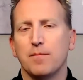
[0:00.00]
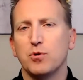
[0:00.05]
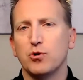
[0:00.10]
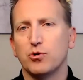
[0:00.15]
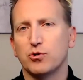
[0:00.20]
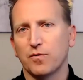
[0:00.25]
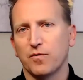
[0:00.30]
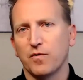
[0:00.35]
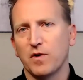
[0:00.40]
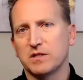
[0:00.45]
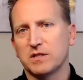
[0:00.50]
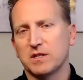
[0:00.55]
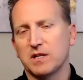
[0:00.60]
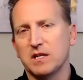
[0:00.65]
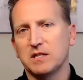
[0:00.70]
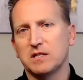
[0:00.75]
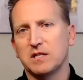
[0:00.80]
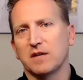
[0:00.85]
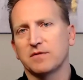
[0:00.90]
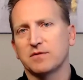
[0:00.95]
mutual funds and
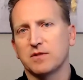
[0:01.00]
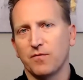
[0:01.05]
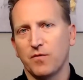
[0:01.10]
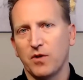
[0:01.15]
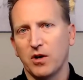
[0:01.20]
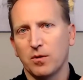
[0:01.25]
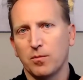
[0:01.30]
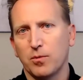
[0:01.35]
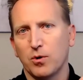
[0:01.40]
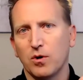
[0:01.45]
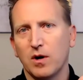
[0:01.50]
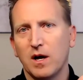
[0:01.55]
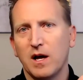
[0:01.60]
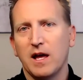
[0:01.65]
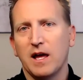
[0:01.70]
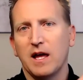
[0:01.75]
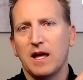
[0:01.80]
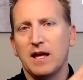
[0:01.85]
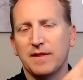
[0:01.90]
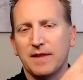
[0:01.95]
ETFs available
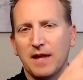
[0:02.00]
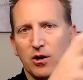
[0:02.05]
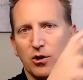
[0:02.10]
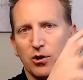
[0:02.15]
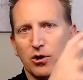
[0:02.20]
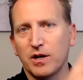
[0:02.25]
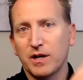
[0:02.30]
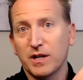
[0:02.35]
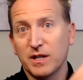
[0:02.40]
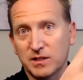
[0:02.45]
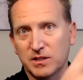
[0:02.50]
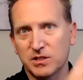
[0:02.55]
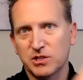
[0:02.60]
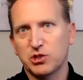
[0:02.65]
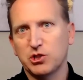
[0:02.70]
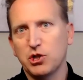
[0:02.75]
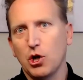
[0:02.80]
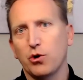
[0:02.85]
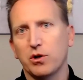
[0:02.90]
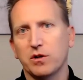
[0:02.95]
in that RIA
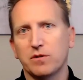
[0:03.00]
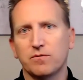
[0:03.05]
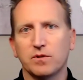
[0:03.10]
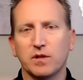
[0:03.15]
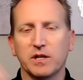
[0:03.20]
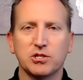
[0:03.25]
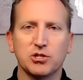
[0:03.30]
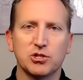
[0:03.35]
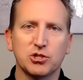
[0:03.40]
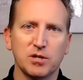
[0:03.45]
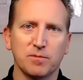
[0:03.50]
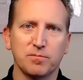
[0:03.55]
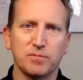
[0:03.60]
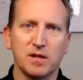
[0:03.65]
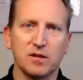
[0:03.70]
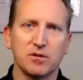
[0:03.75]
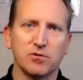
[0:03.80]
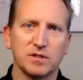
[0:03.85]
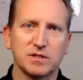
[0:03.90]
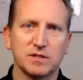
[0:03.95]
custodian relationship
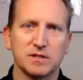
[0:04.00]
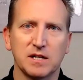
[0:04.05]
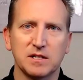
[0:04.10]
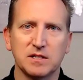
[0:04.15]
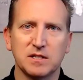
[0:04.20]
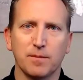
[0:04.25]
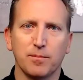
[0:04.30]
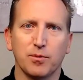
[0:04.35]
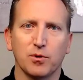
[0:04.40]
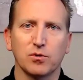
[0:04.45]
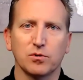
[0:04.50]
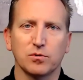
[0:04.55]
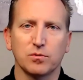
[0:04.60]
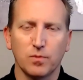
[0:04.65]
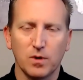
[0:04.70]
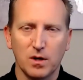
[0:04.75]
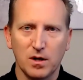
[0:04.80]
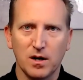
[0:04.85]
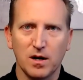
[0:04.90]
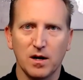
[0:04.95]
than there is in that
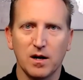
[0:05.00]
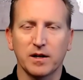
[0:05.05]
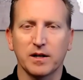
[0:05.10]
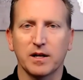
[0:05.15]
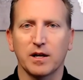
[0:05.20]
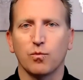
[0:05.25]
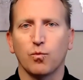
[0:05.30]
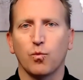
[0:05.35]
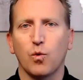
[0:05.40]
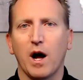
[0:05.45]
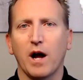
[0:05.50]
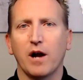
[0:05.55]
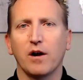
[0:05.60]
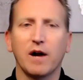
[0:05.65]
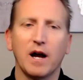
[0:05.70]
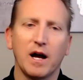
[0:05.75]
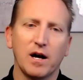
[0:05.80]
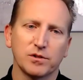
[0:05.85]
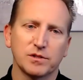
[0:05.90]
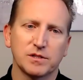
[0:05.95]
typical, again,
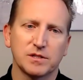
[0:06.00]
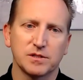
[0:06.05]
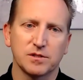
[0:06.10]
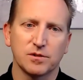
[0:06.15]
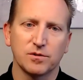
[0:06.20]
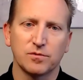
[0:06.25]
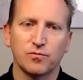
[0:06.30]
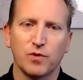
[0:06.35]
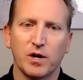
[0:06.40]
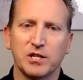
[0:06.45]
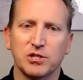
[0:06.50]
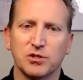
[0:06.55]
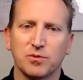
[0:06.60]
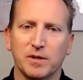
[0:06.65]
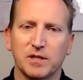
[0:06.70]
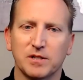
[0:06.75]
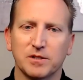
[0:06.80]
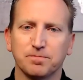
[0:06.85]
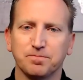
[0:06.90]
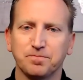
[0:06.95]
wirehouse
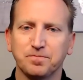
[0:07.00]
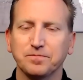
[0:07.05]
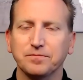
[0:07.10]
arrangement.